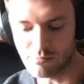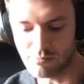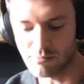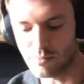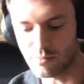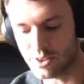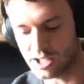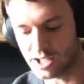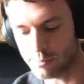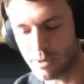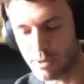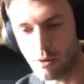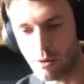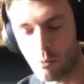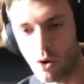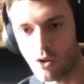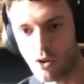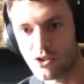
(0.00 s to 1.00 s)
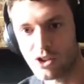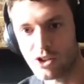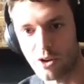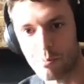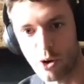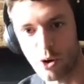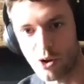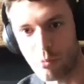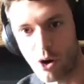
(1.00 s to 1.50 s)
think about what's going to
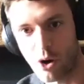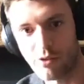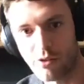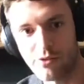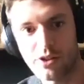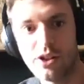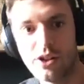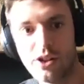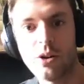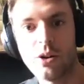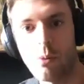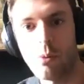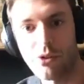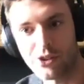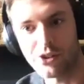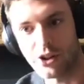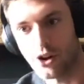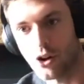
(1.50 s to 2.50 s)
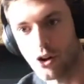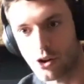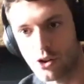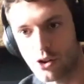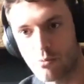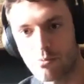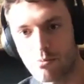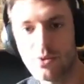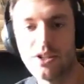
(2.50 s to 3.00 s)
put them off, what's going to hook
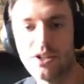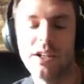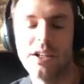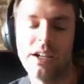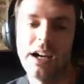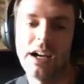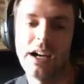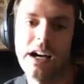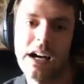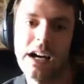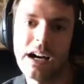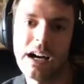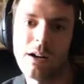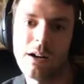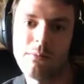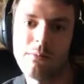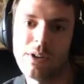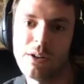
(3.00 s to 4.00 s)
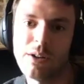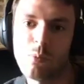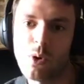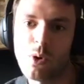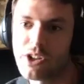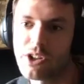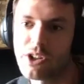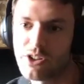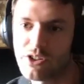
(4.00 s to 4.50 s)
them, and
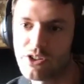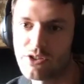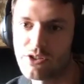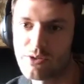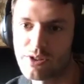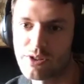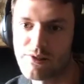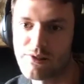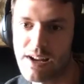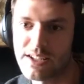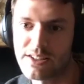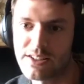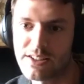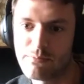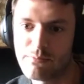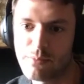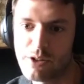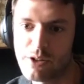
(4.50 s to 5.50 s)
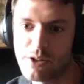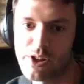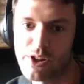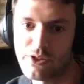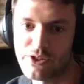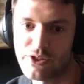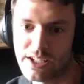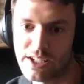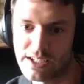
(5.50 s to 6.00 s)
what you can do to address both of
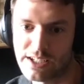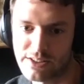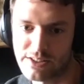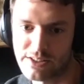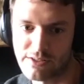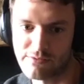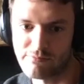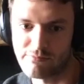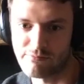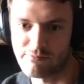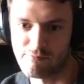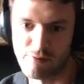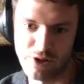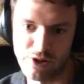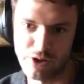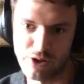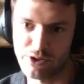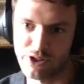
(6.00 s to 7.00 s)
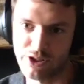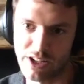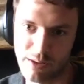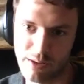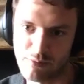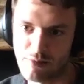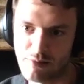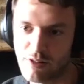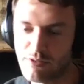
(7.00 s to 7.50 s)
those things and reduce the
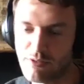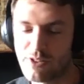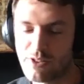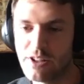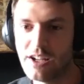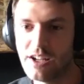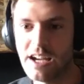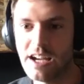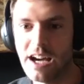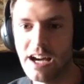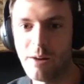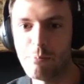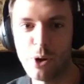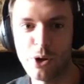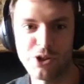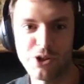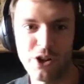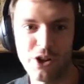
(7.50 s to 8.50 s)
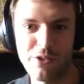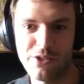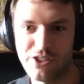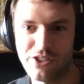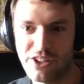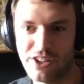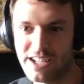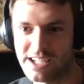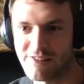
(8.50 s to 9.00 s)
number of put-offs
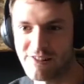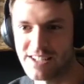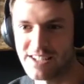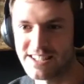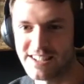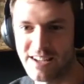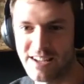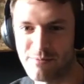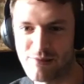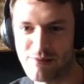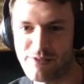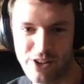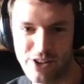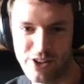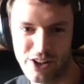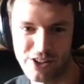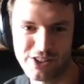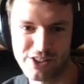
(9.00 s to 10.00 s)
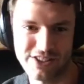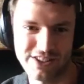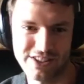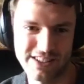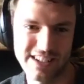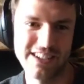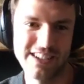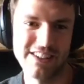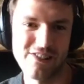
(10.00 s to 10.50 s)
and increase the number of hooks,
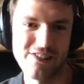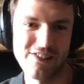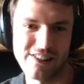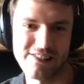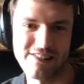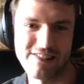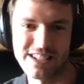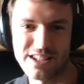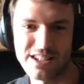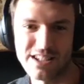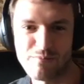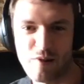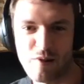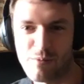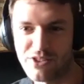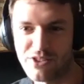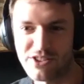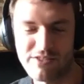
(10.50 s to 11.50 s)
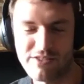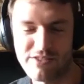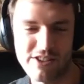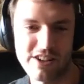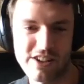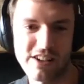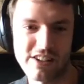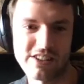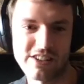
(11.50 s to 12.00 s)
or increase the prominence of the
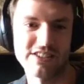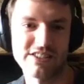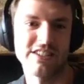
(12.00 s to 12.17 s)
hooks.